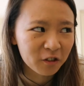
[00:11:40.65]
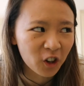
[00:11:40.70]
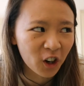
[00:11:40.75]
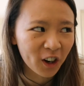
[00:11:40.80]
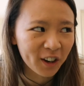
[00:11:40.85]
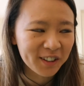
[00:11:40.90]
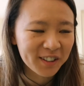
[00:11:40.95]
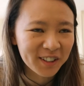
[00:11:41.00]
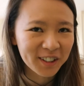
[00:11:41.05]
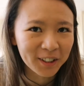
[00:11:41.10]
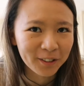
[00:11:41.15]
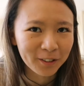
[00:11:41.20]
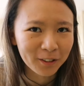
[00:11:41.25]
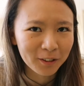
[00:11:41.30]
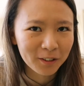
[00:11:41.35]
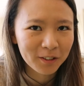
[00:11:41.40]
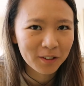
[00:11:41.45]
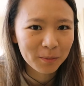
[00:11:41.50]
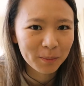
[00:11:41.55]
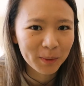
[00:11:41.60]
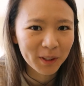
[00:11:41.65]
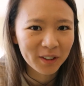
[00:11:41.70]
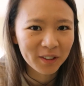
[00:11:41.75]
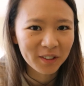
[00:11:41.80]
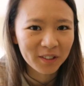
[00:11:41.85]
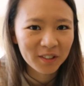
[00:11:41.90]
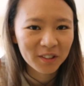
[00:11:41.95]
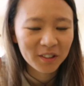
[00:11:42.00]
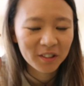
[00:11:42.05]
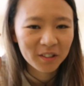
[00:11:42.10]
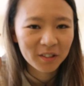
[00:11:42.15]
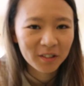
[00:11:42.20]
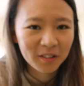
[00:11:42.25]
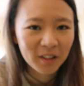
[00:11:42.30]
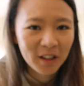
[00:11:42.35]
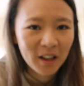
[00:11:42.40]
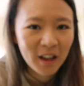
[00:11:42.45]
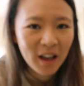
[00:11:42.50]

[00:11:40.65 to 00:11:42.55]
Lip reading: rice and noodles because